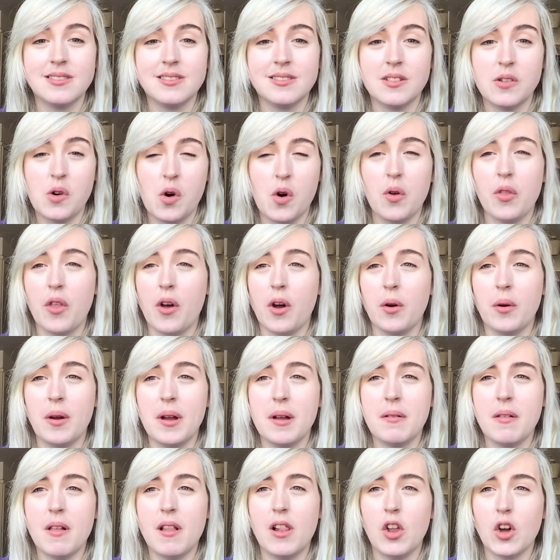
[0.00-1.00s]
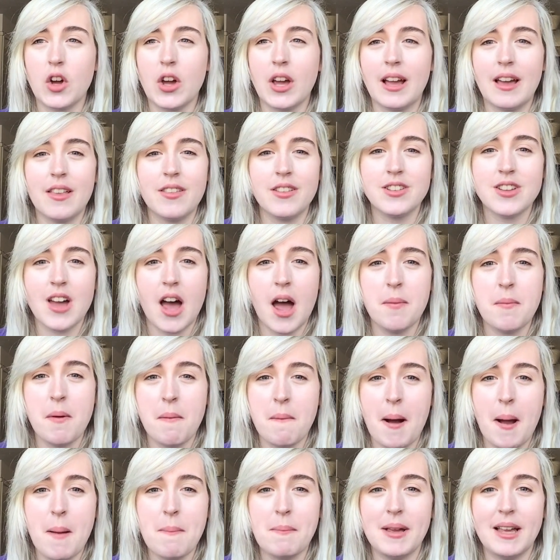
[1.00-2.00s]
Although, looking at the time, it
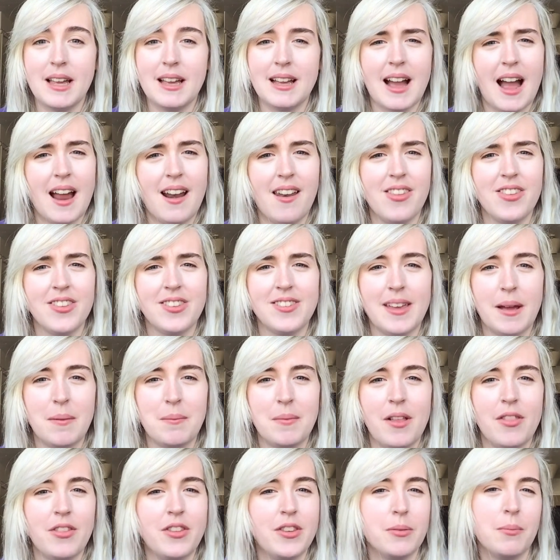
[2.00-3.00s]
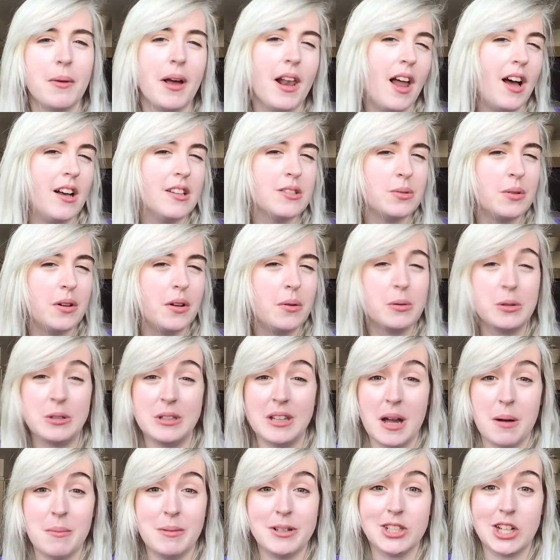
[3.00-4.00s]
might be kind of the same length as my last one. We'll see
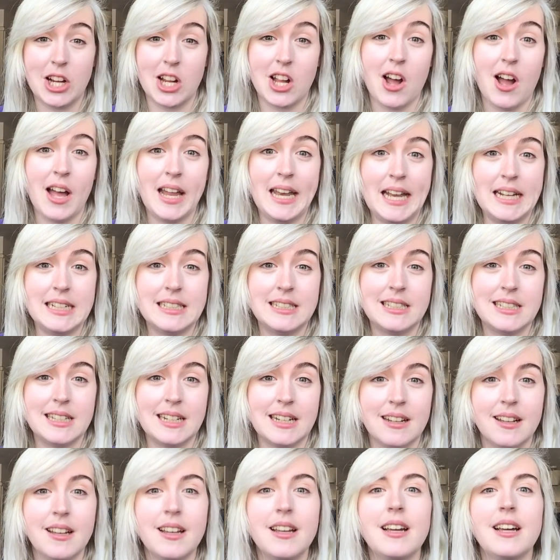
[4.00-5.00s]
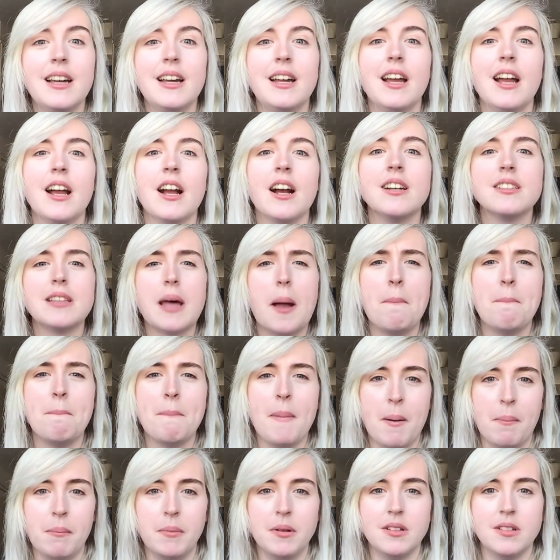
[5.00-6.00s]
how much I cut in editing, because I
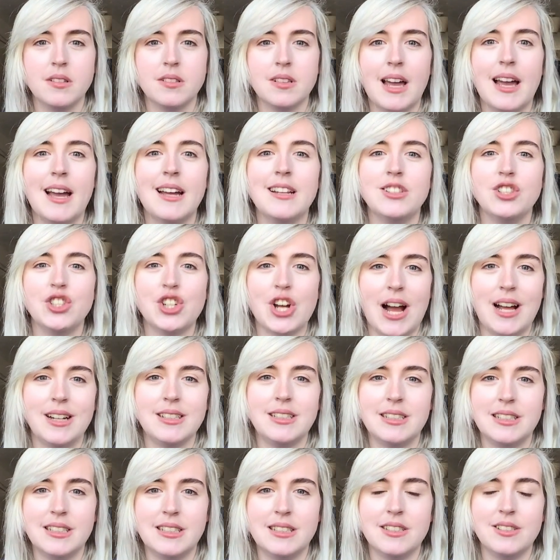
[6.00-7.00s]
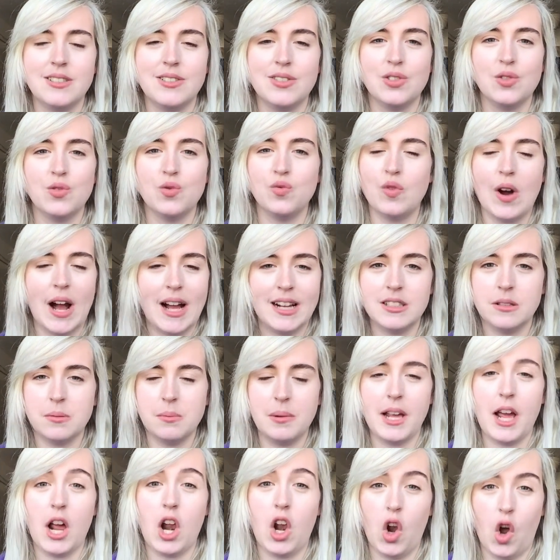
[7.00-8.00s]
mumbled and chatted
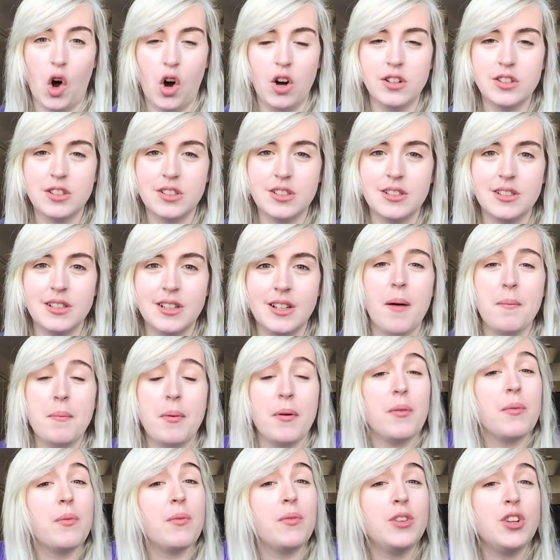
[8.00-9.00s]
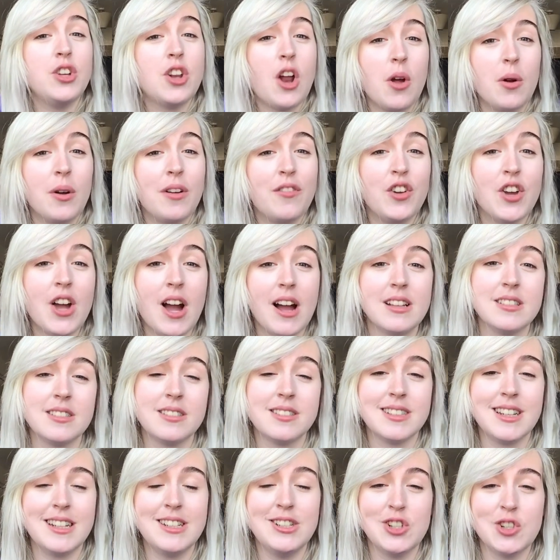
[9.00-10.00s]
randomly a lot. But, you know, if you guys
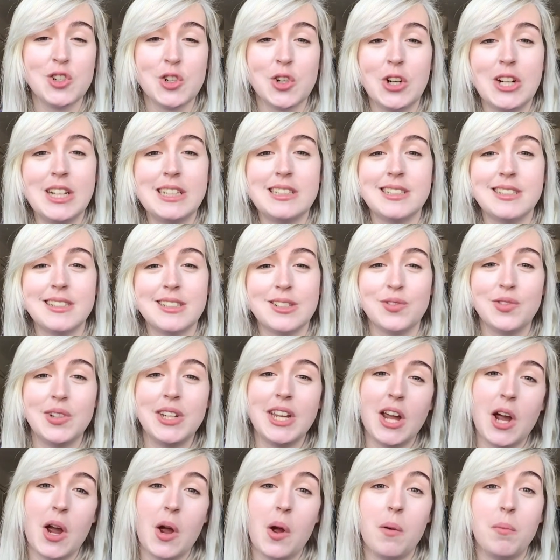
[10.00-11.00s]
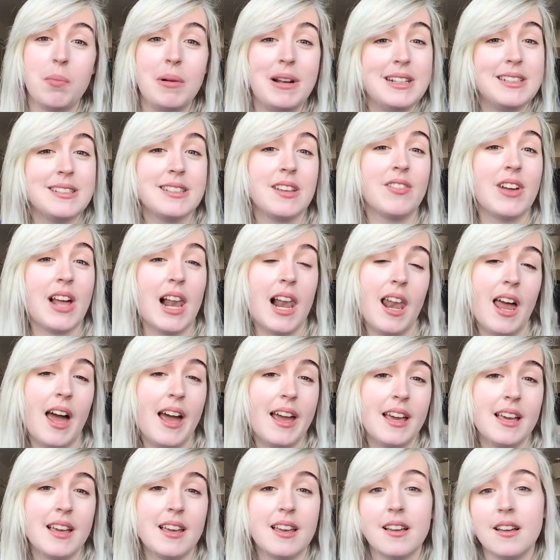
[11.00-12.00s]
enjoyed this video, please give it a
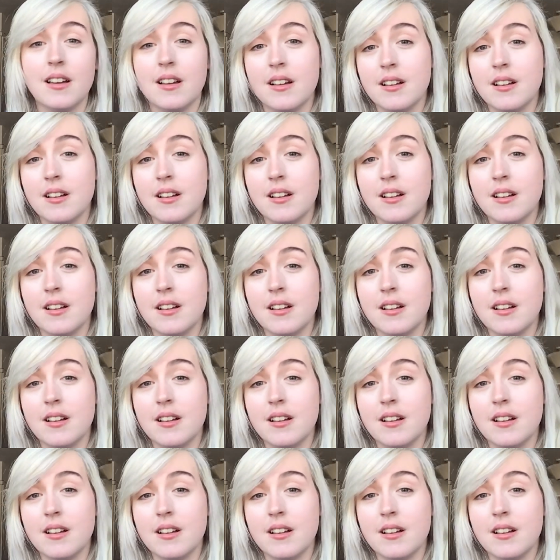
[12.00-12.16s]
like.